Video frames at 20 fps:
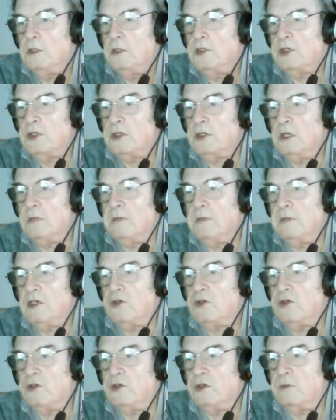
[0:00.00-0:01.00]
Shirley,
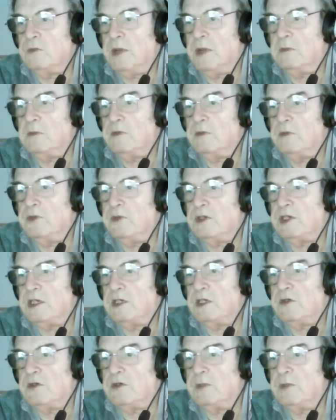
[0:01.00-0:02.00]
make sure your payment
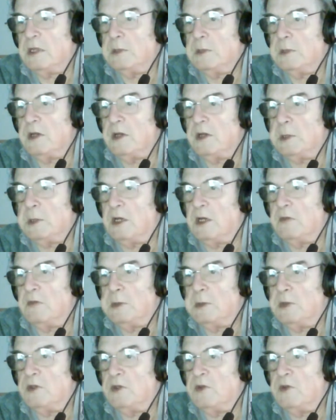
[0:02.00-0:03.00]
processor is bank verified
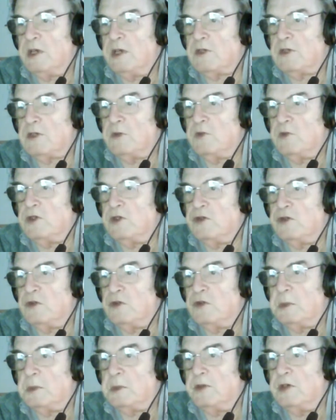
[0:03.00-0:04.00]
before you ask for a
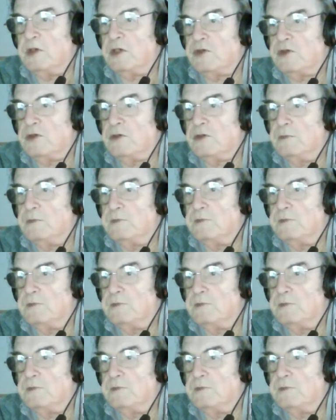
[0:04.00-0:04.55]
withdrawal. Very true.